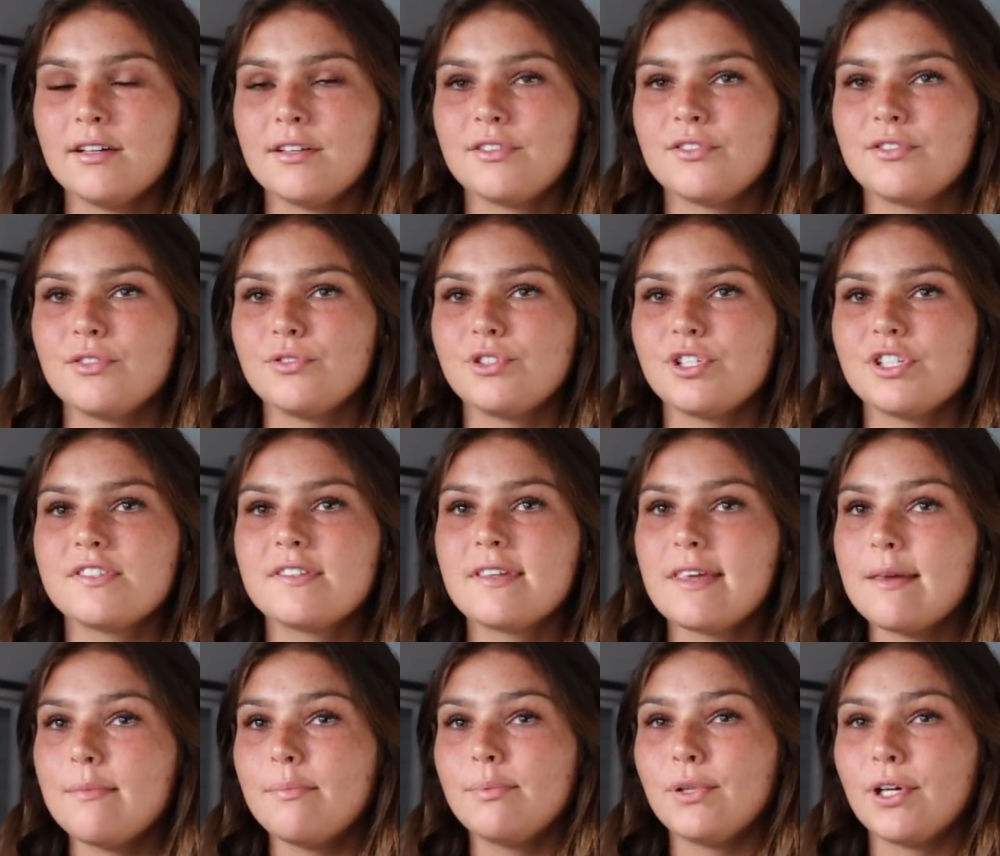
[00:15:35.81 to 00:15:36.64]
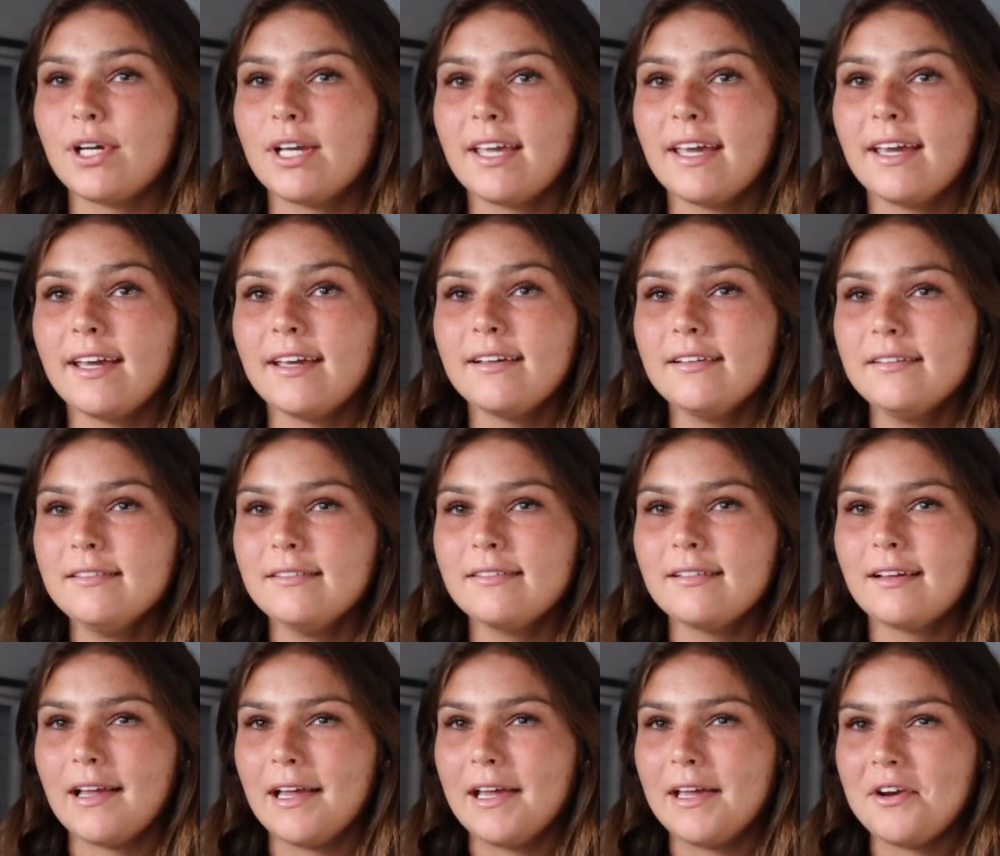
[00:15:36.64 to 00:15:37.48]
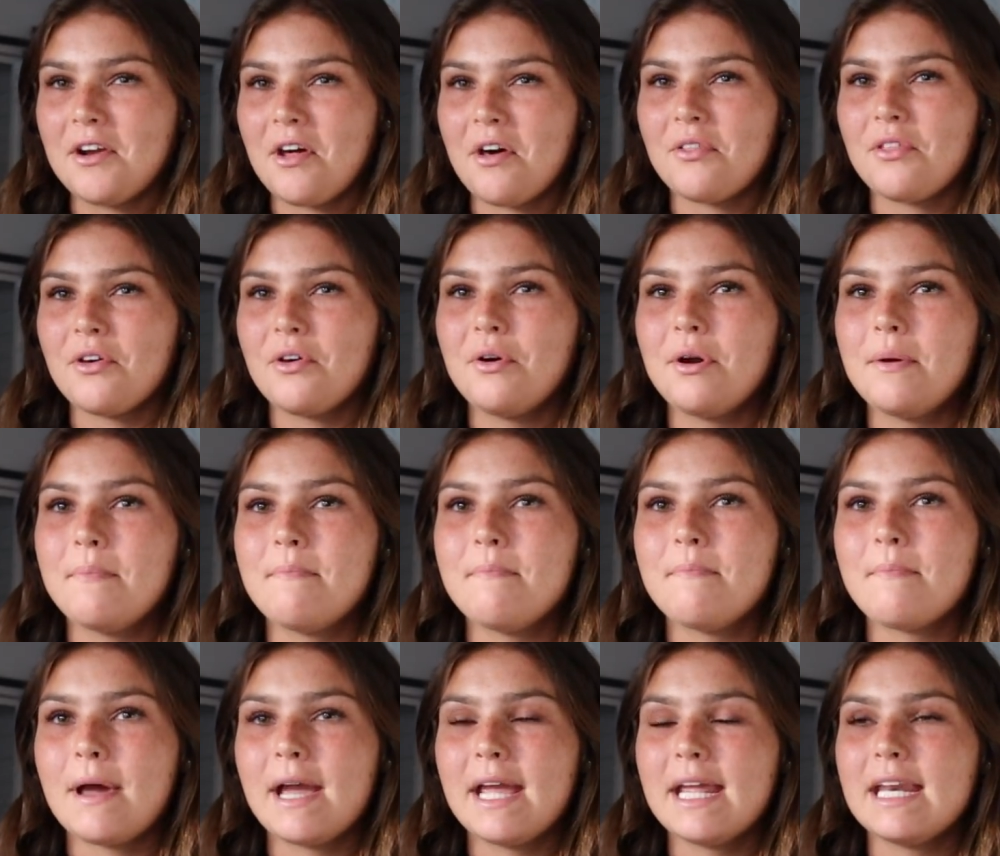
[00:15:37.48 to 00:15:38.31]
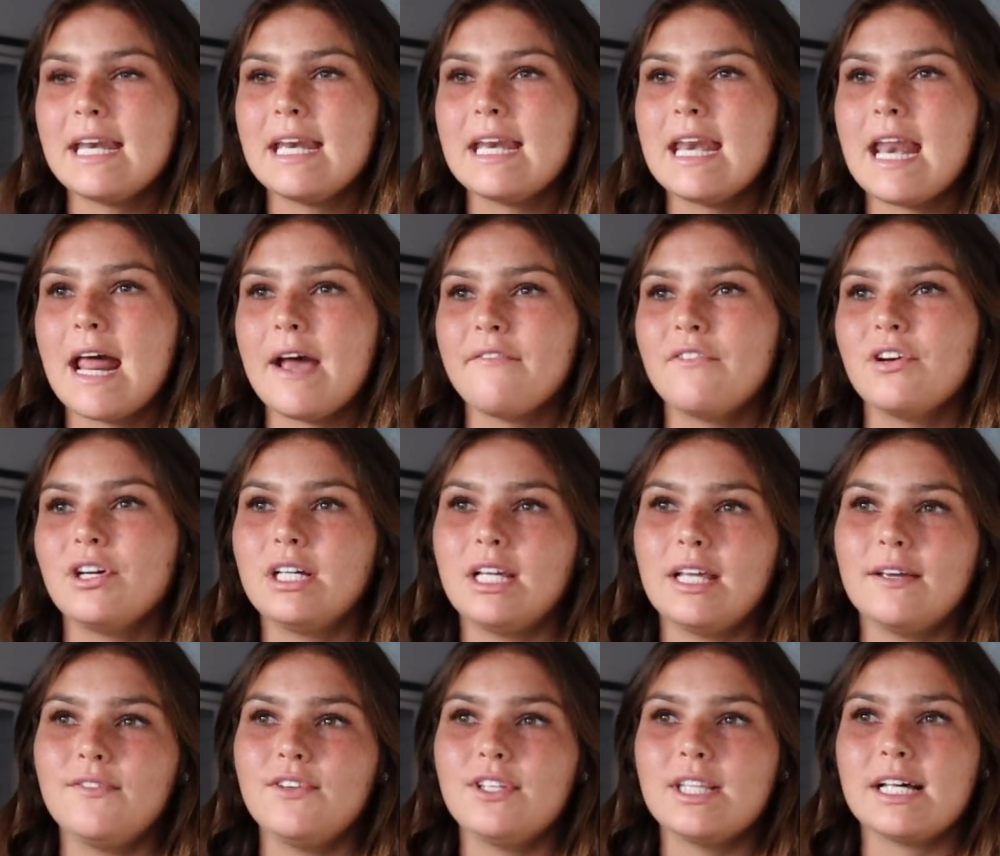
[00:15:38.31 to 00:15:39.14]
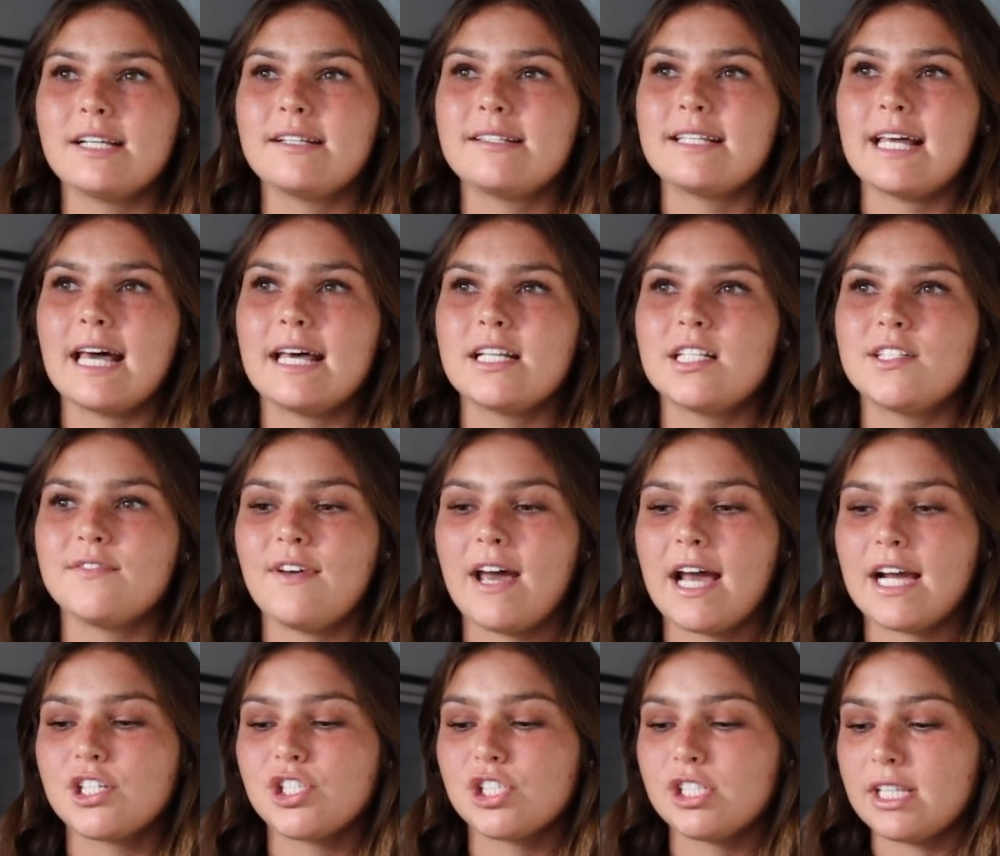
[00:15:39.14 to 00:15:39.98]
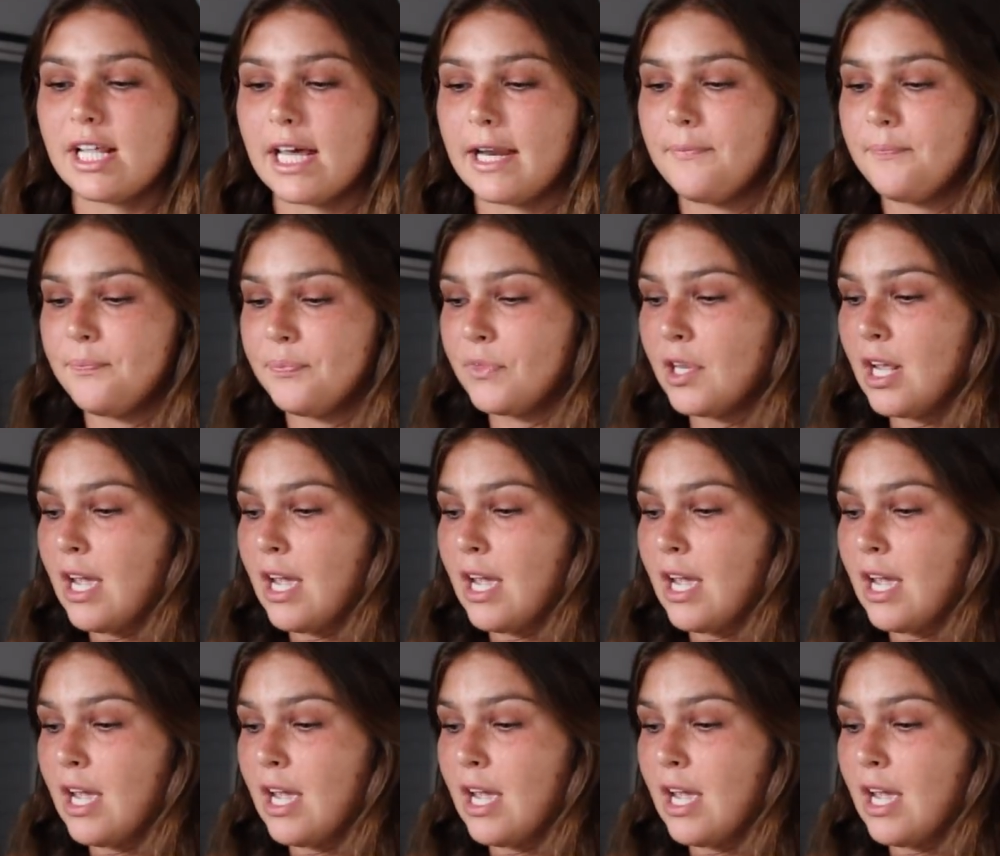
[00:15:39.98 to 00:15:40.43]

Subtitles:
So just keep looking, and although it might never give you that satisfaction that